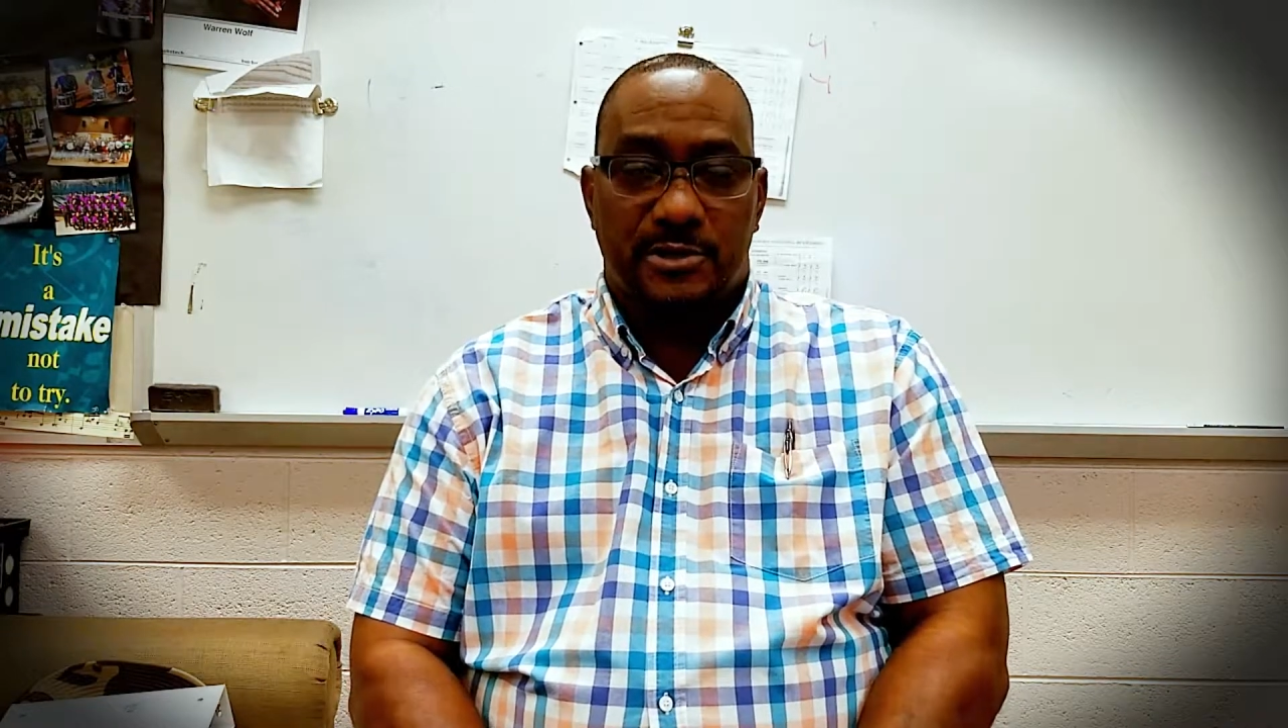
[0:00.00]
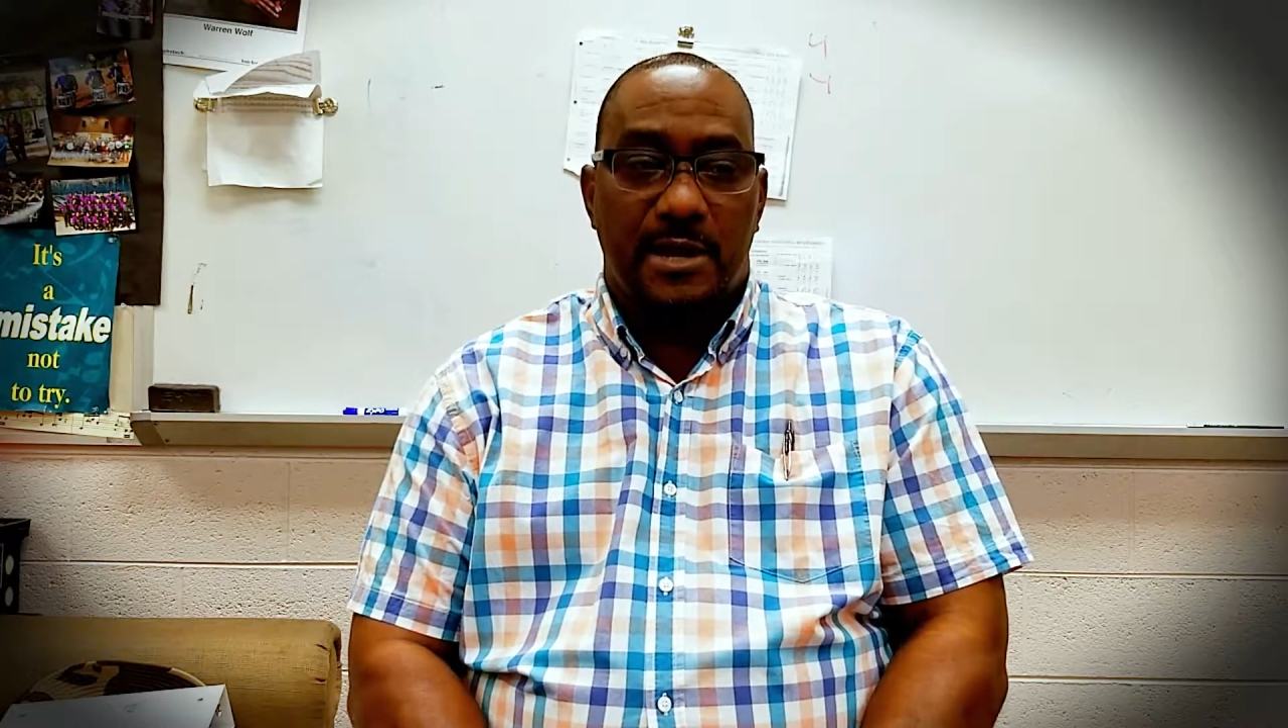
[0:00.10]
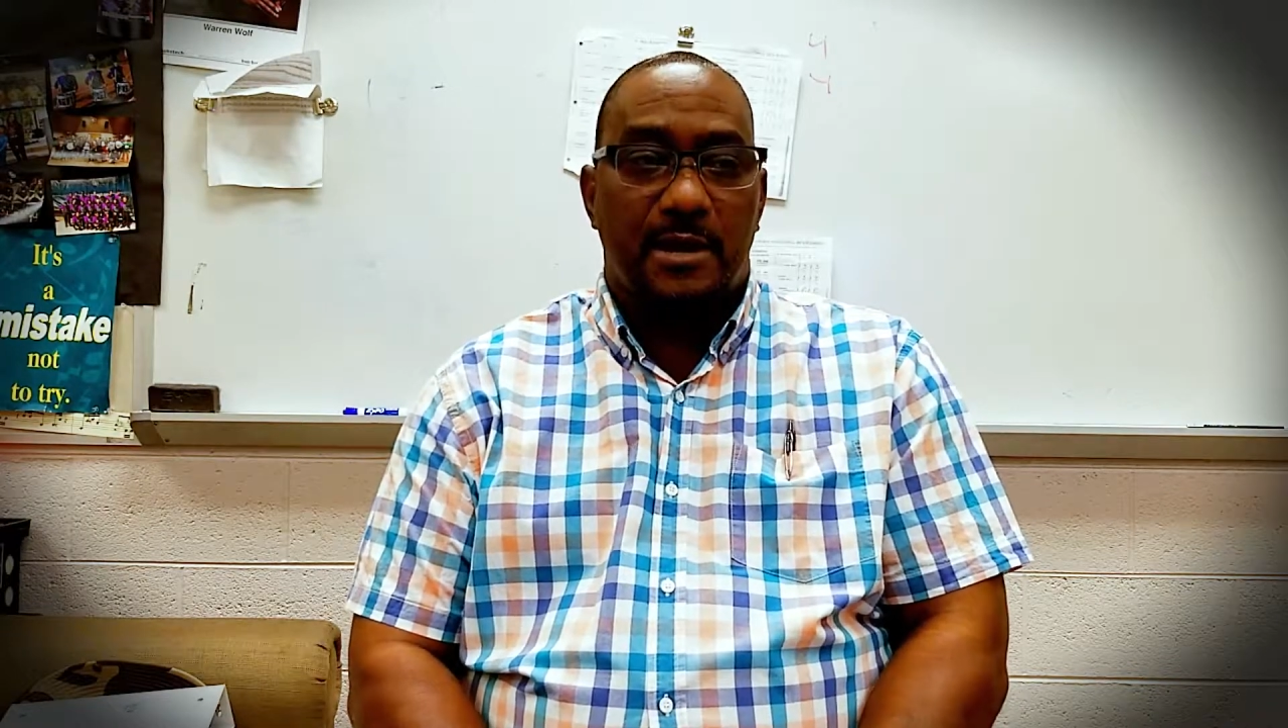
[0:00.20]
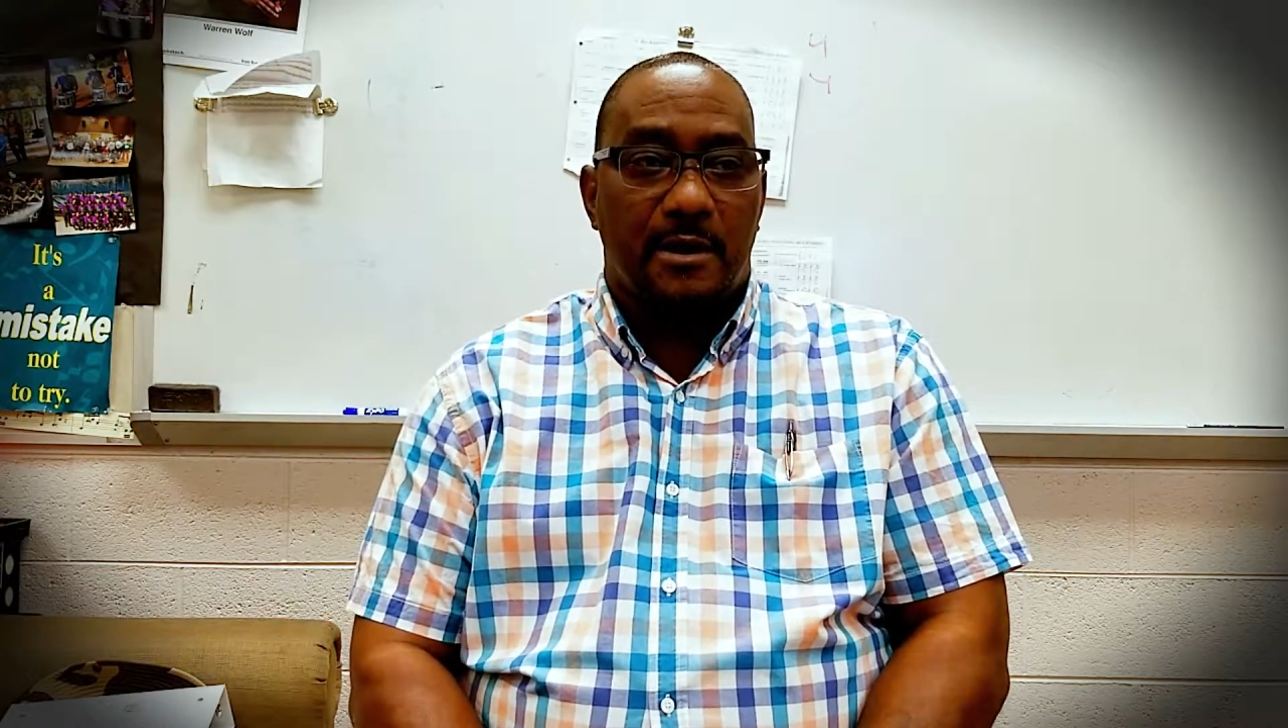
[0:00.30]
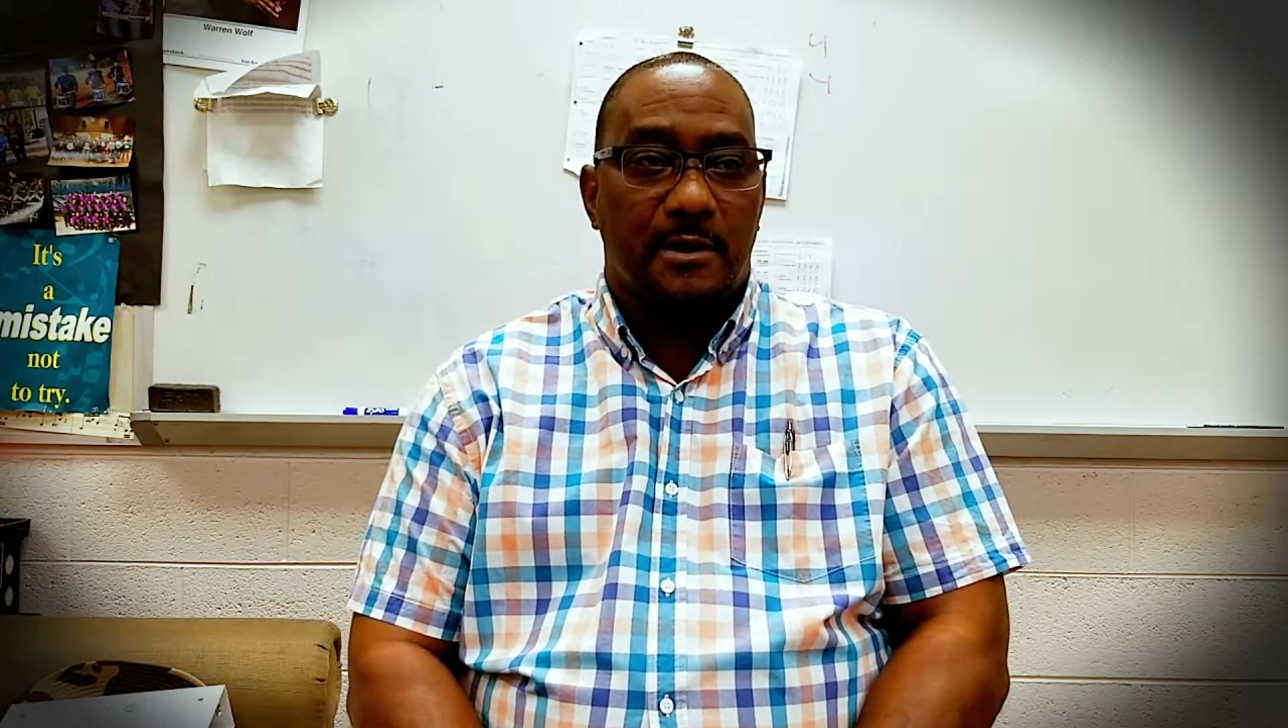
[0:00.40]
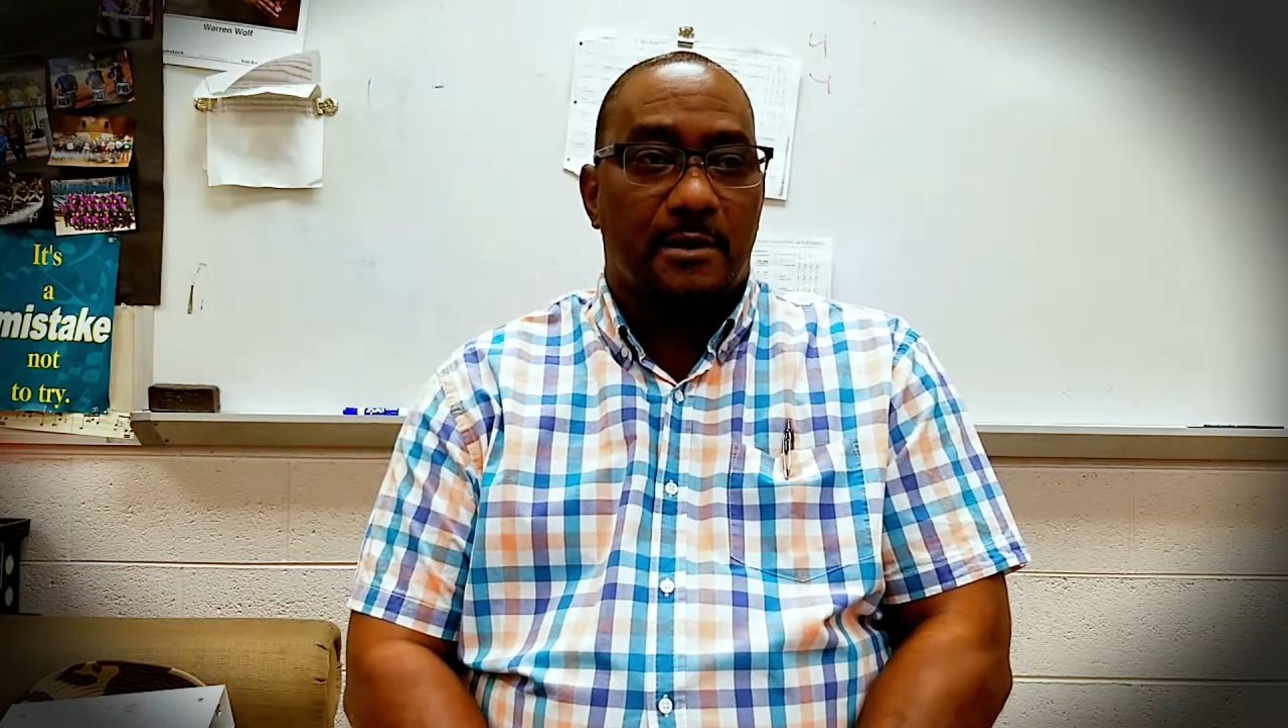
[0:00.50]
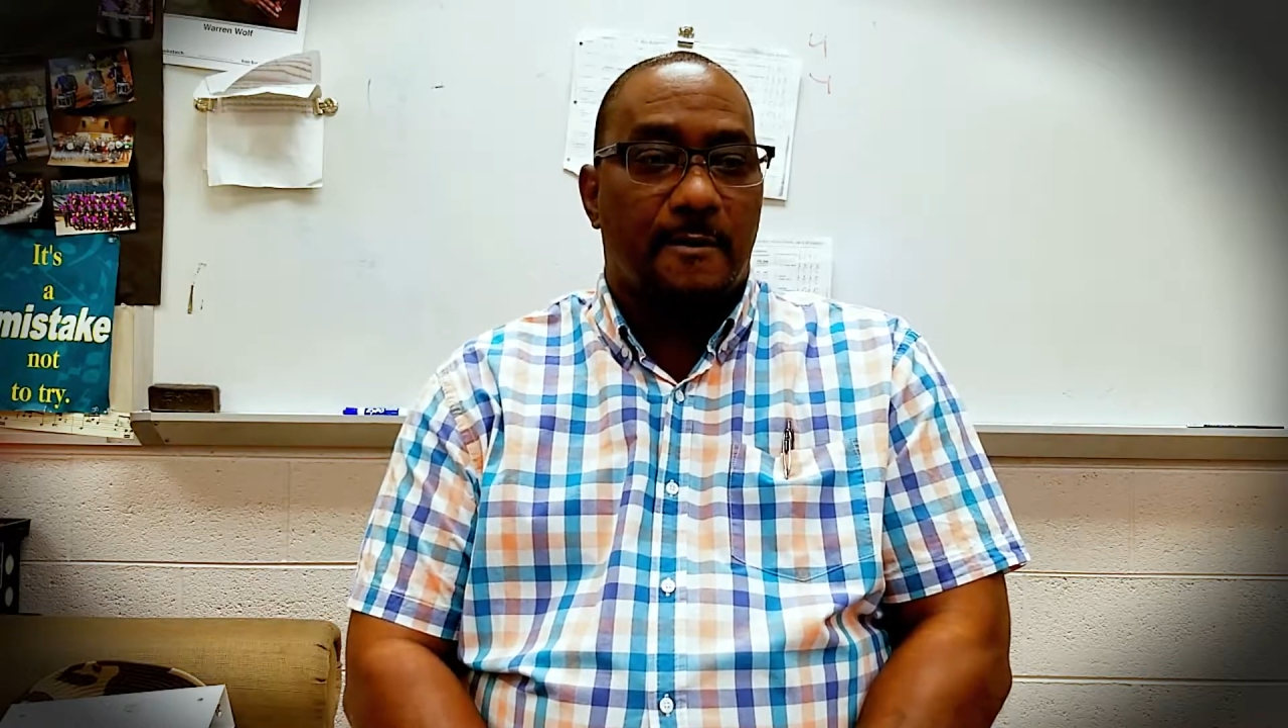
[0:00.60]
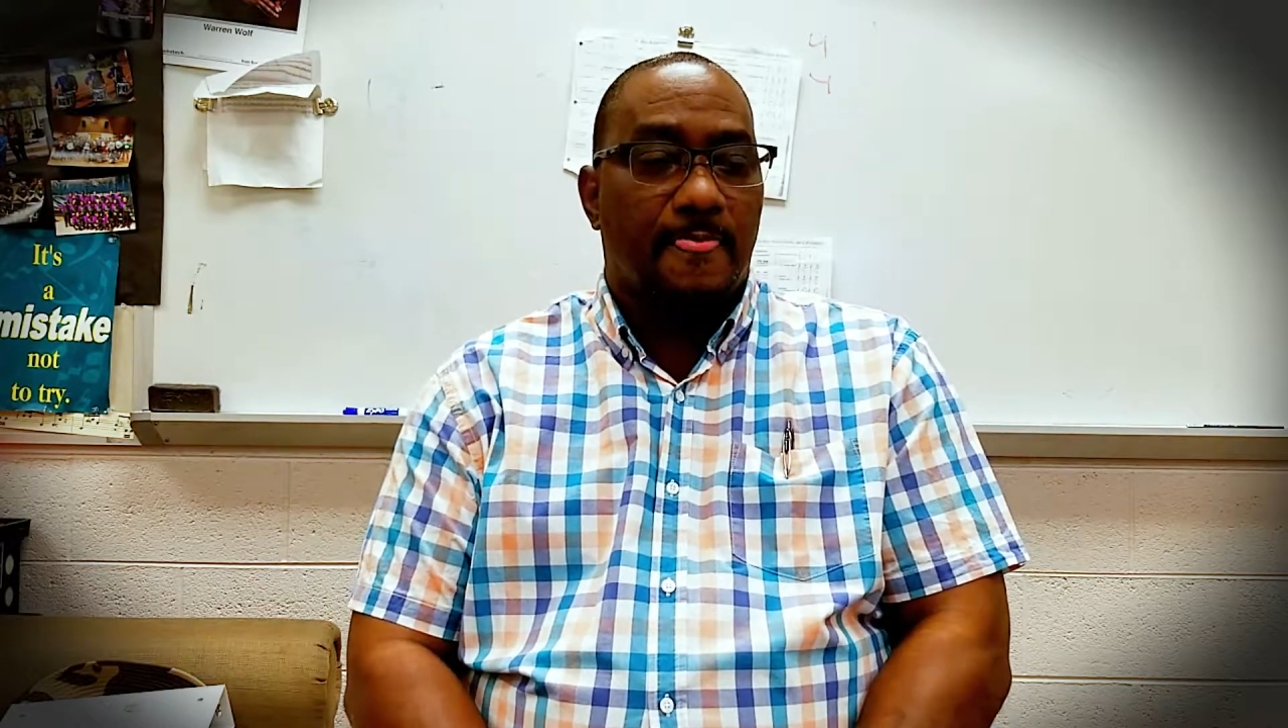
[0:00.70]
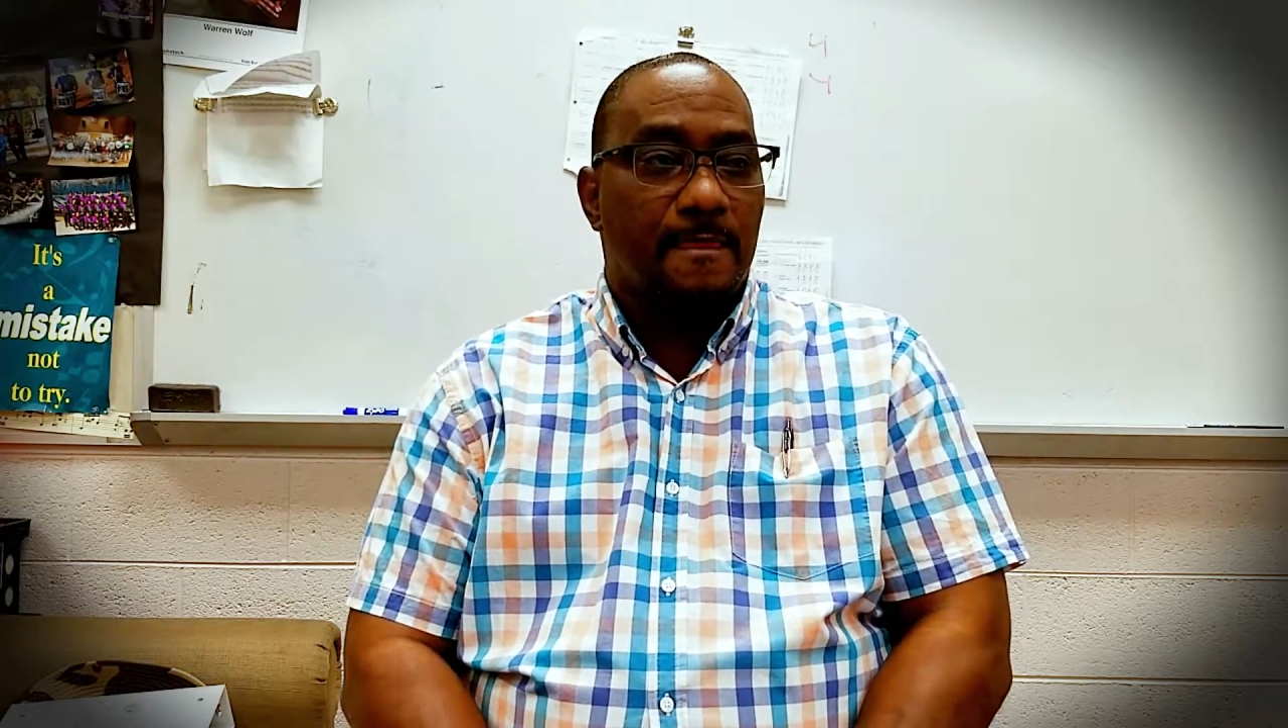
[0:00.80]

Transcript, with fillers: that area.